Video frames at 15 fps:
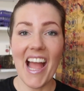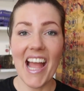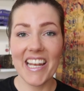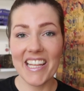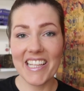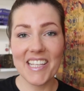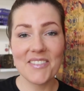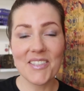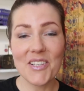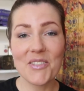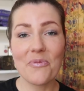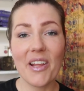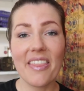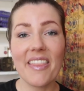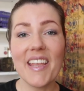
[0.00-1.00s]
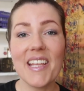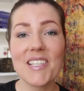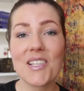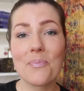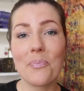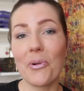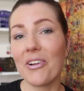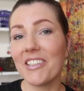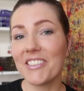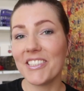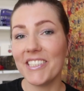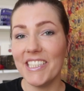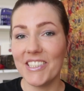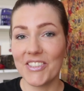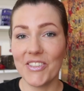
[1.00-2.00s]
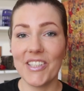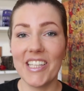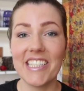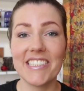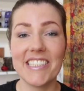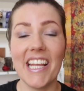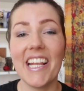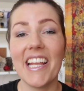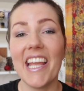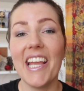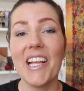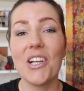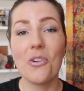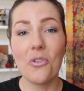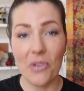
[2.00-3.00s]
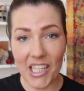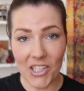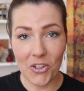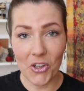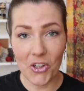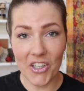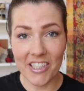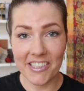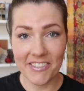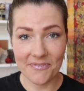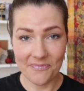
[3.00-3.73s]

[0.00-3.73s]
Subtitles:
And it leaves us with the spurter sheet. So let's take a quick look.